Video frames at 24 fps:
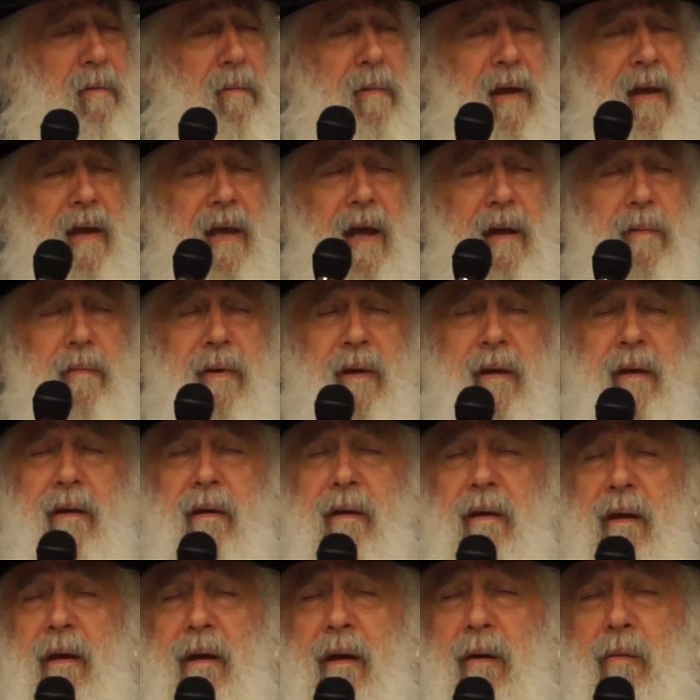in Miami,
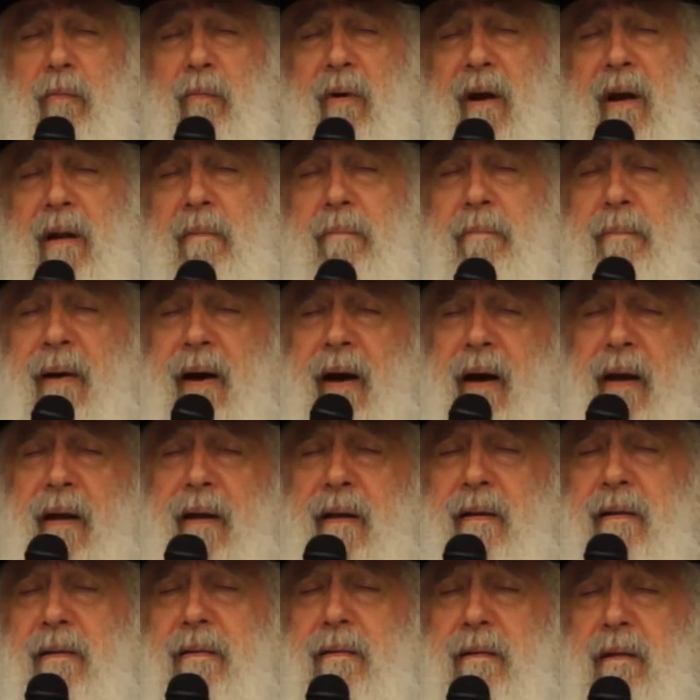we're in
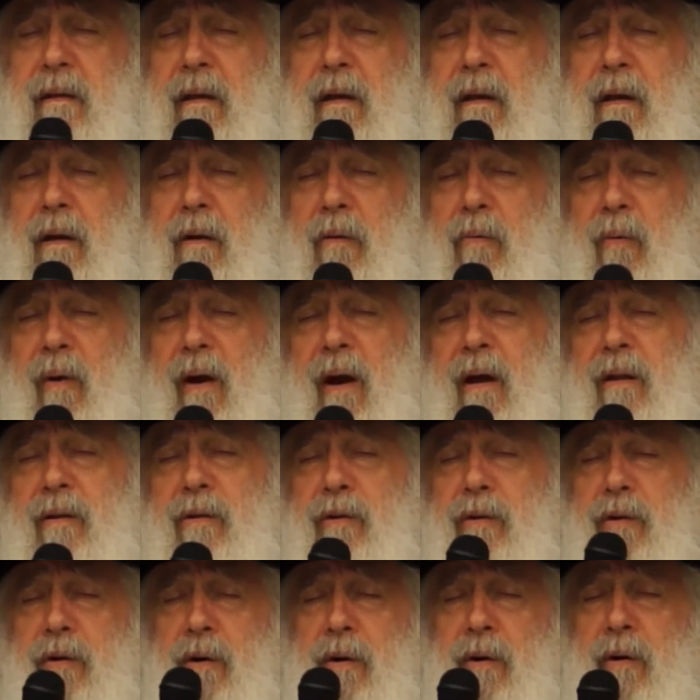Paris, we're in
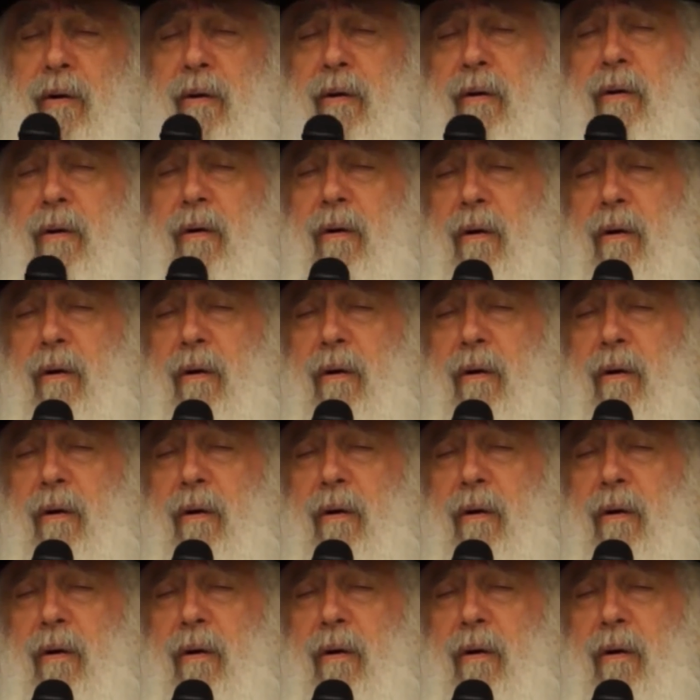New York,